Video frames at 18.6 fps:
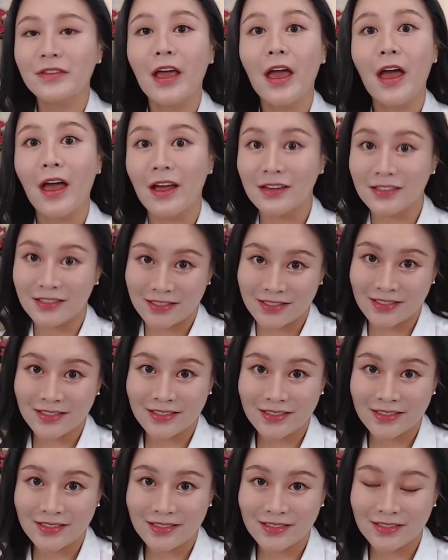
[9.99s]
Yes,
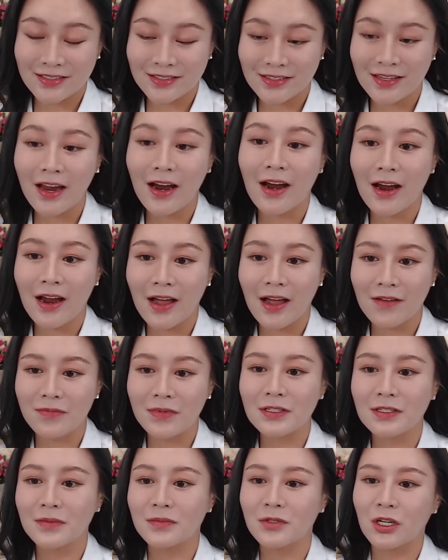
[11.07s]
there have
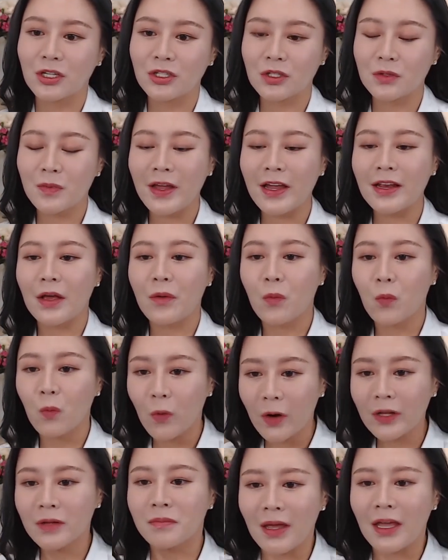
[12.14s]
been some changes made, and
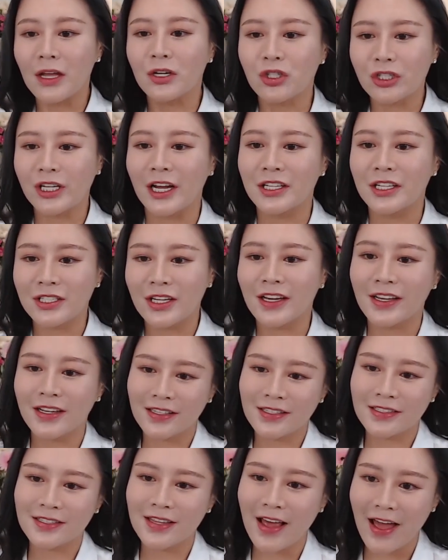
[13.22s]
one major change
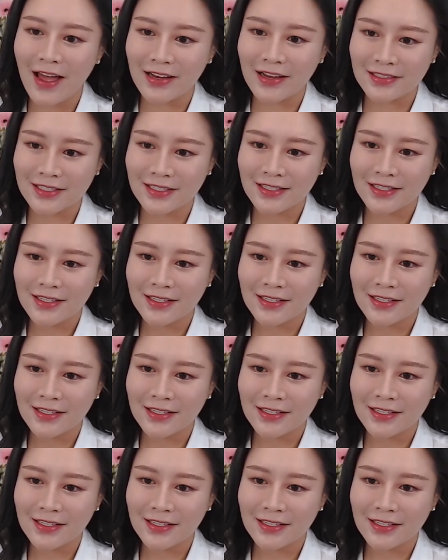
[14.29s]
is that